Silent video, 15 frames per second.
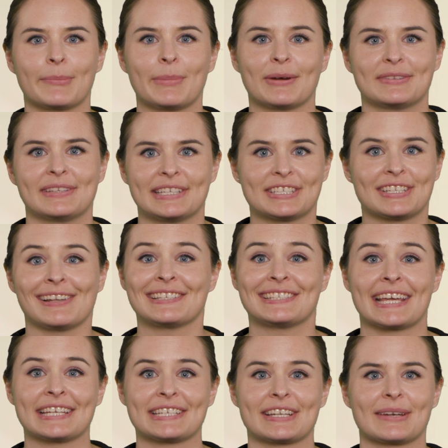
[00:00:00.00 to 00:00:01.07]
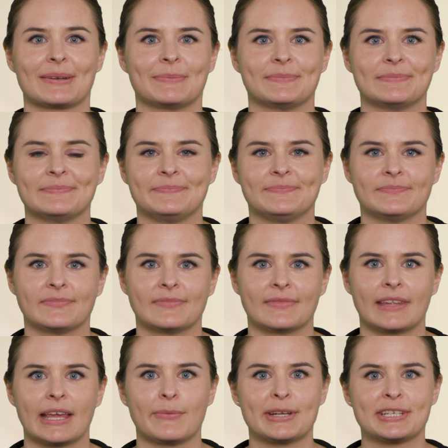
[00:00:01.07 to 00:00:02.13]
about digitalization,
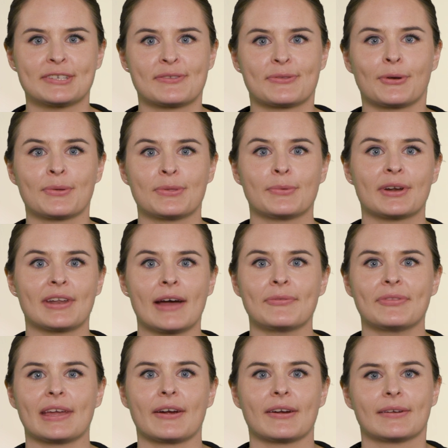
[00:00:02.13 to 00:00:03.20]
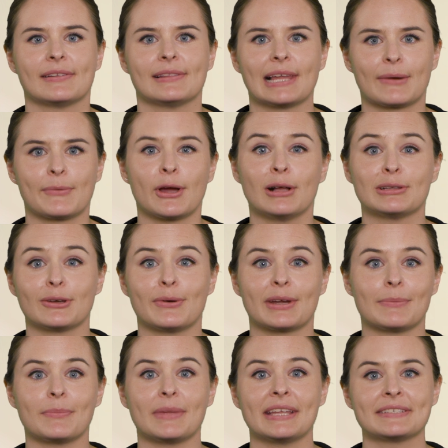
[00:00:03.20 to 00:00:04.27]
and we just throw the word out there, like we all know what
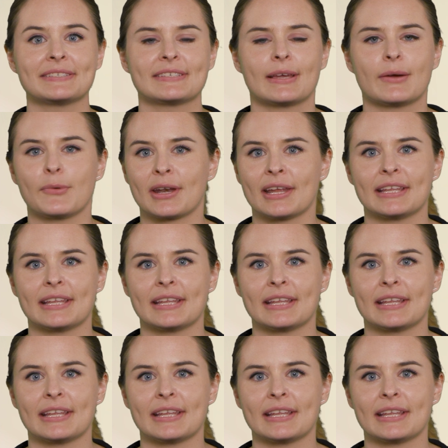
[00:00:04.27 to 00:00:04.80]
it means and what it